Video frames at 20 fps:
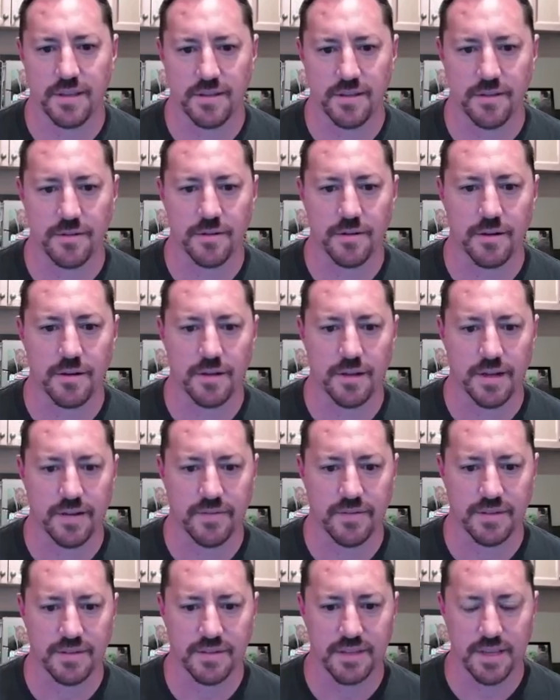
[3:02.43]
they'll all
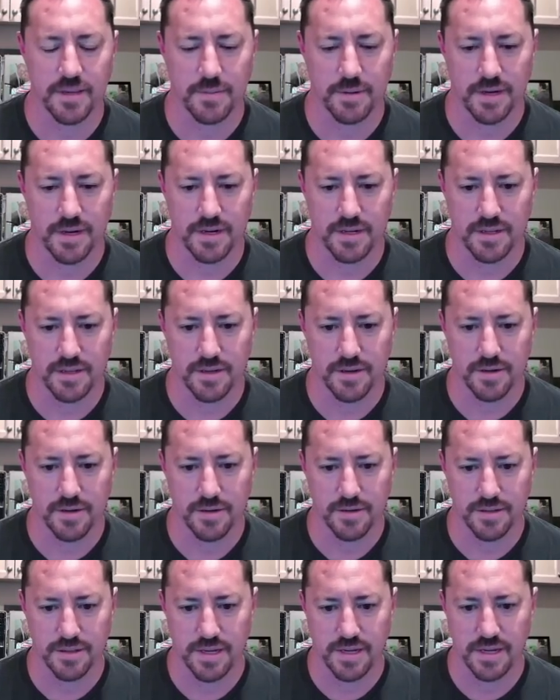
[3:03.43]
have the same kind of
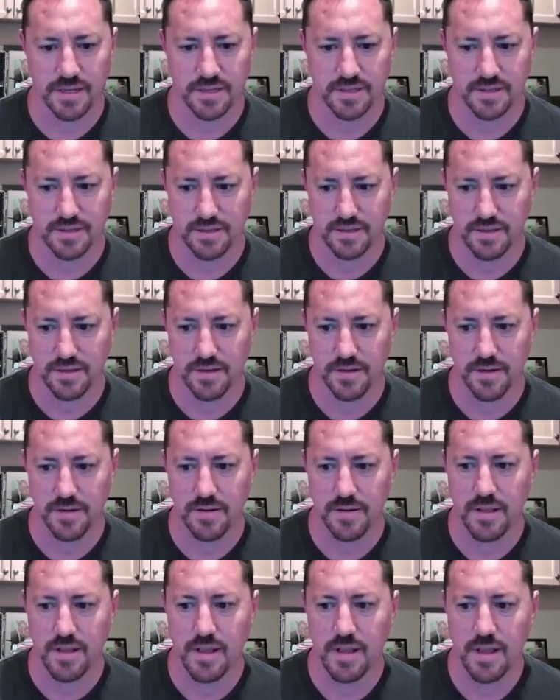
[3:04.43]
year as last
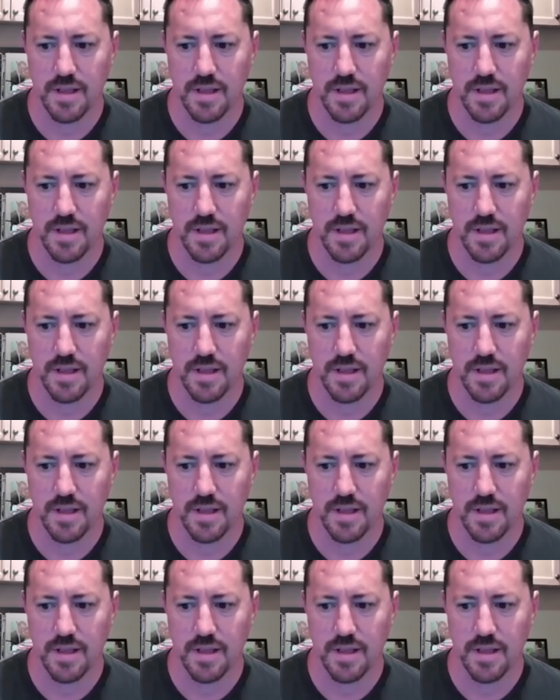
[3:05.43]
year.